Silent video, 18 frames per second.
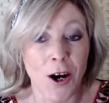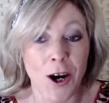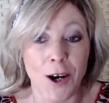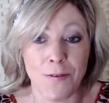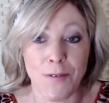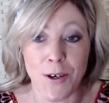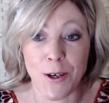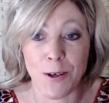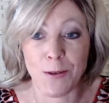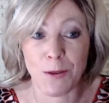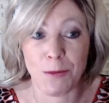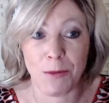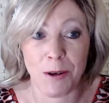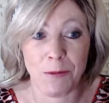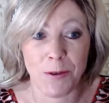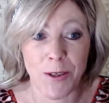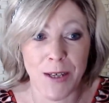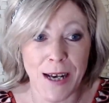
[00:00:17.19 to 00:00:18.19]
Or if you know
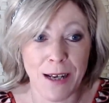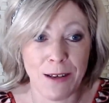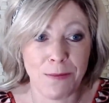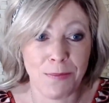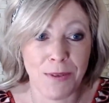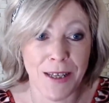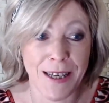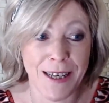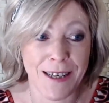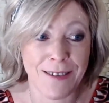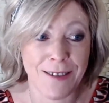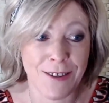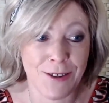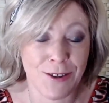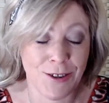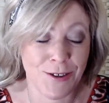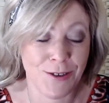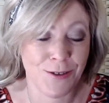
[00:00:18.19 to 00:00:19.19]
something would help, please
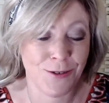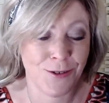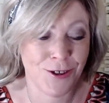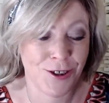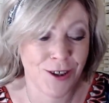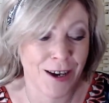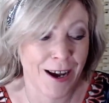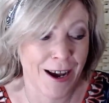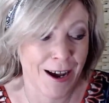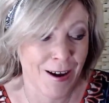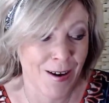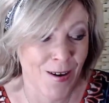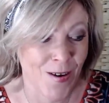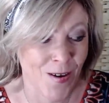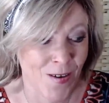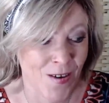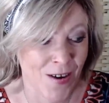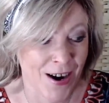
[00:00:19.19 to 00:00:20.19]
do share.
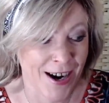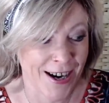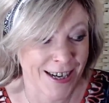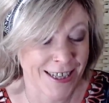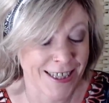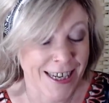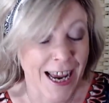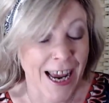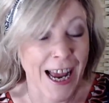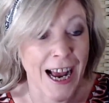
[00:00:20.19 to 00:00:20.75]
All right.